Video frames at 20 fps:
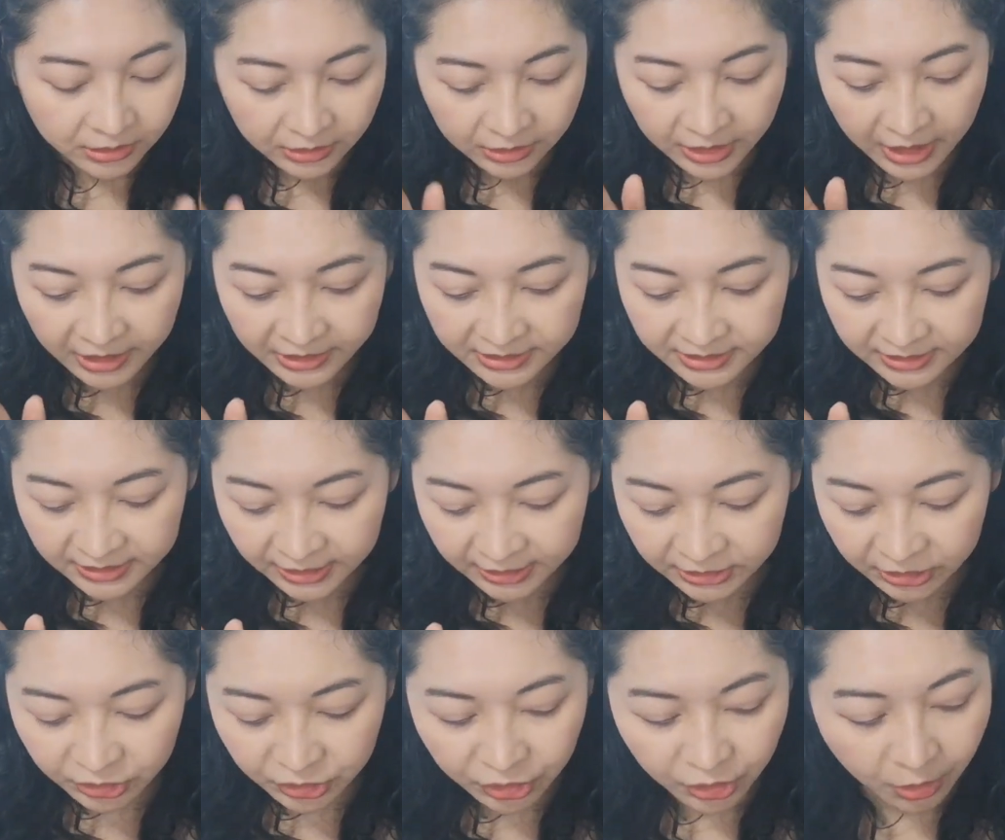Next,
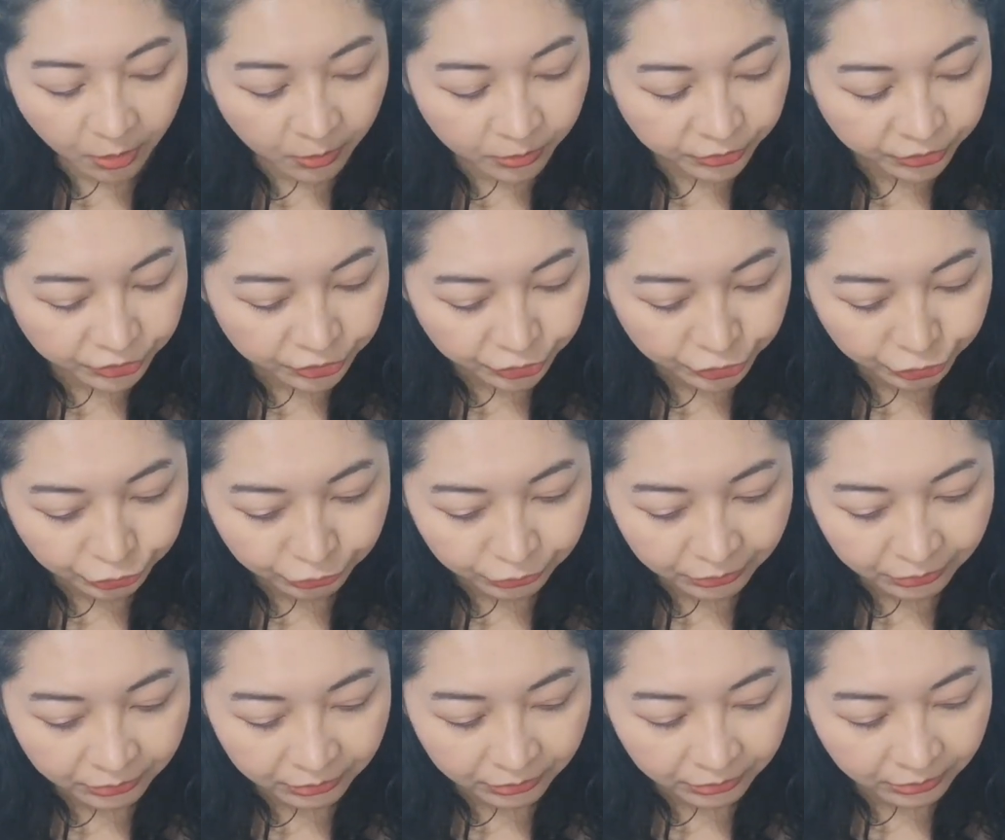let's go
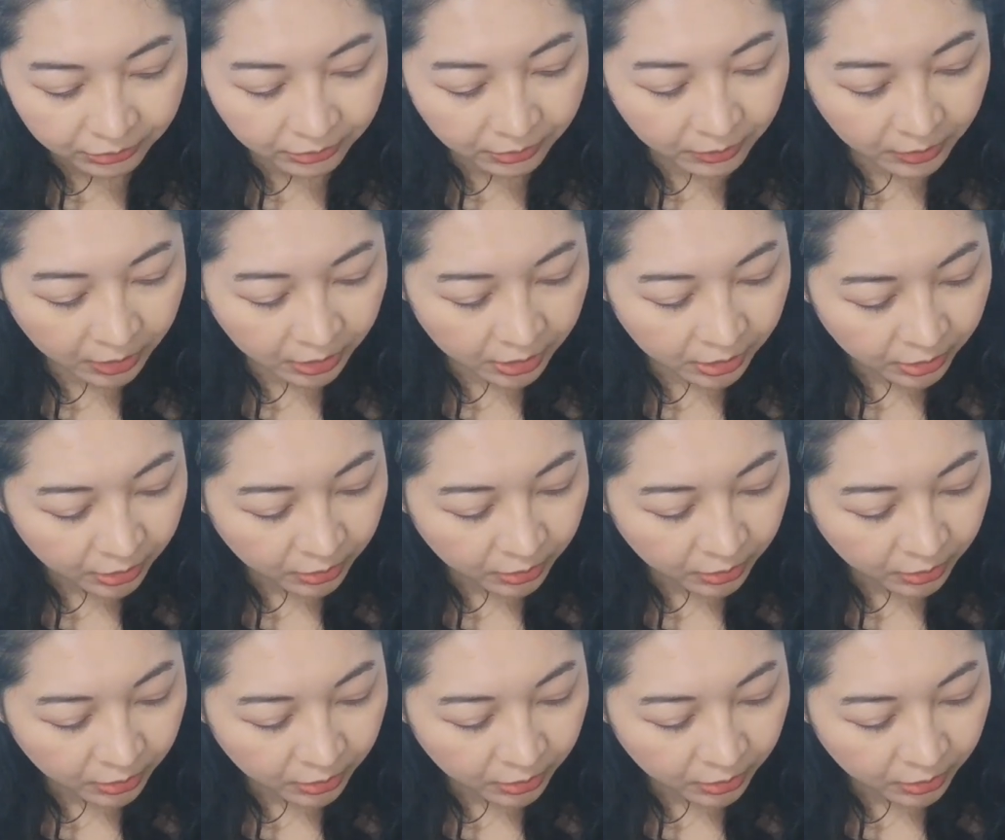to